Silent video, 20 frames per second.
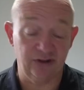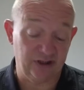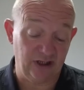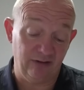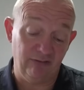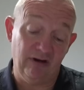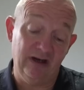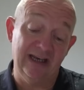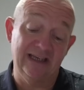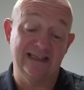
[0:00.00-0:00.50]
and
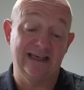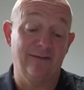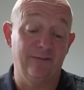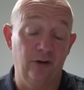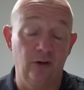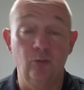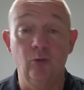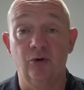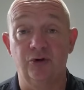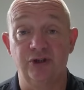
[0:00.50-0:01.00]
say, right, let's have
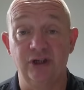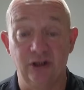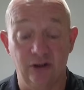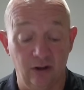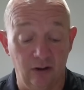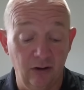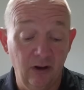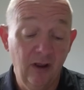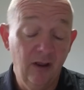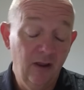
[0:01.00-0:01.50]
a look, what's he
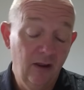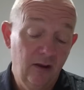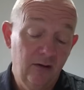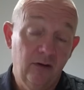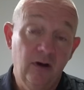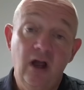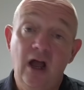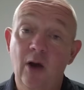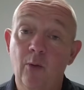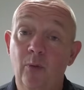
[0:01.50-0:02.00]
got?
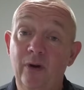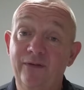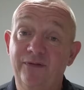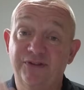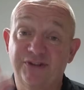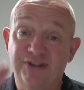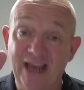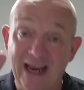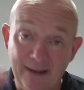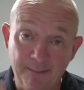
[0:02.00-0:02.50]
And we've
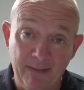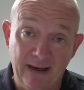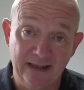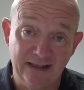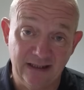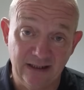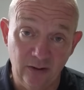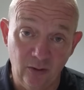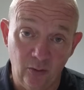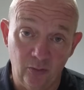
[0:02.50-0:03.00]

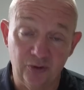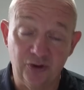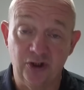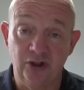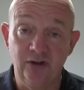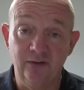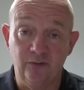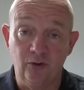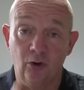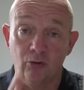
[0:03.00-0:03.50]
segmented it all.
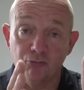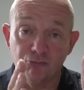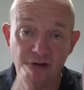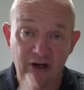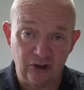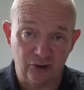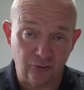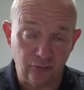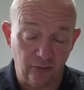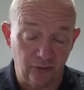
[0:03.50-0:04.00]
So you've got
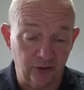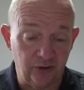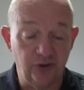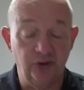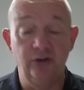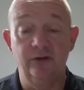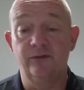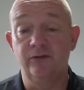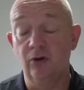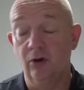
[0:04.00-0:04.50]
restaurants,
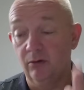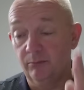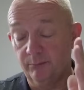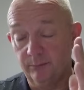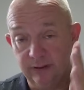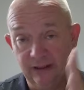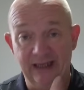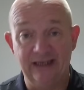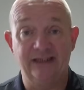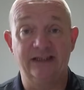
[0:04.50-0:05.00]
you've got
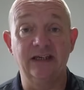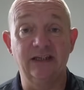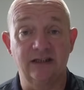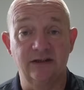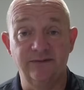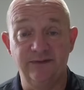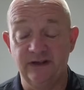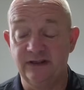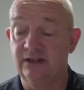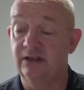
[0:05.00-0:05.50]
places
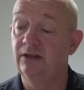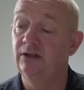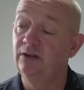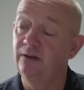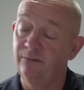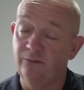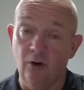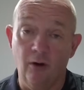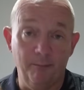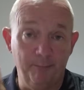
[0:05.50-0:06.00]
to visit,
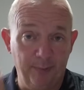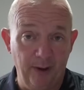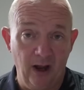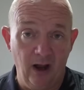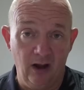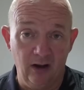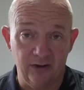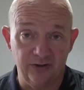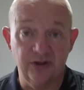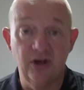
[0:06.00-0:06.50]
you've got
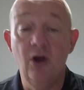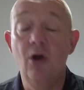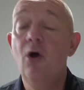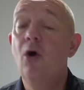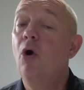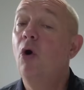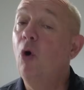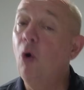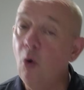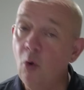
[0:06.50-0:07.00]
bars.
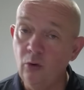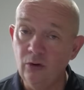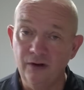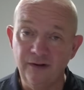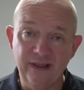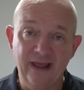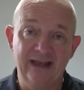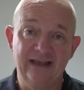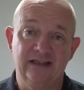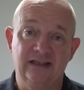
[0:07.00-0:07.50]
All
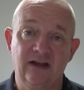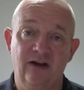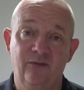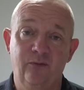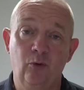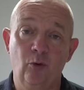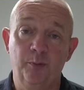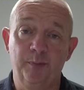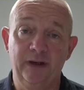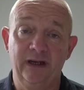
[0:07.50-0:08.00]
of that
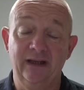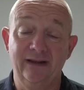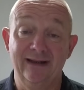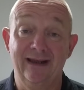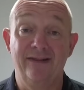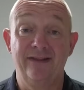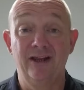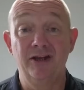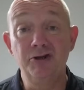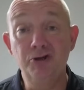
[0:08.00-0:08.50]
stuff will be in
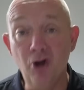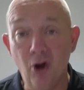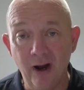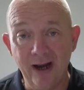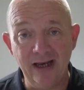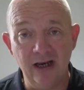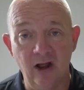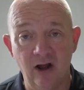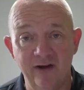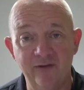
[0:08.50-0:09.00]
there. The
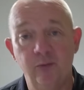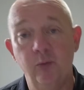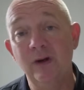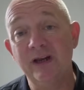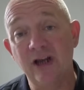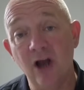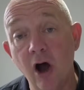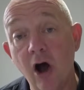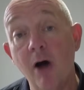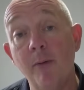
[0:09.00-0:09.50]
nightlife
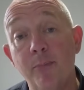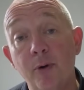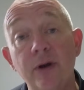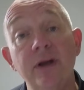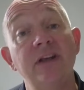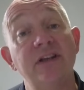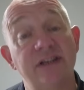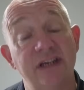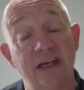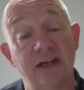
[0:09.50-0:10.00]
we can't put
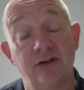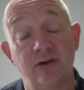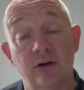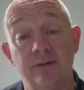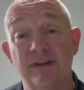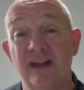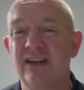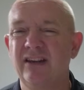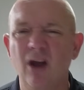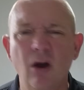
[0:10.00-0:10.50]
in
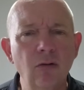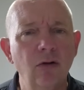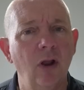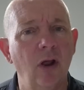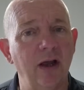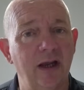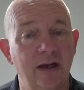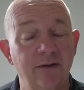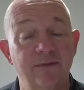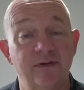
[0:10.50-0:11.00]
TikTok. They don't
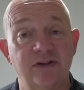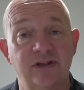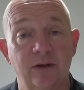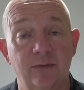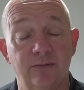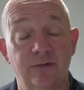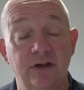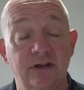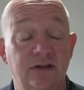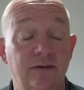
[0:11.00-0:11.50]
like it for
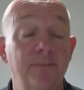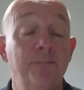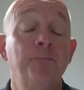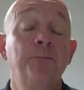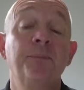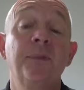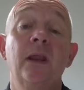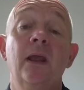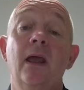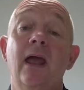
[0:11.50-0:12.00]
some reason.
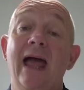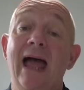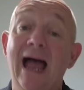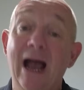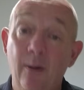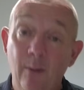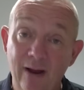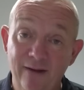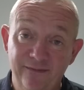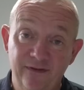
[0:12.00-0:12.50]

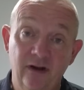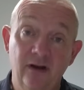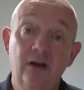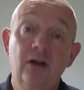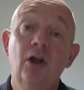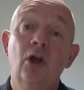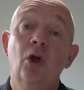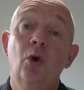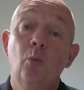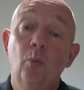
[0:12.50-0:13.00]

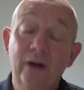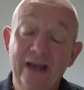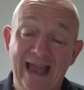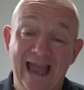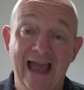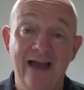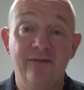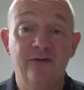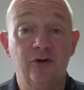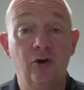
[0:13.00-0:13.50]
However, we
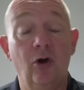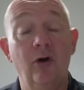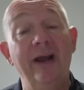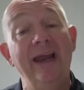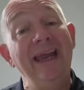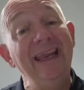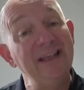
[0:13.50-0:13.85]
have got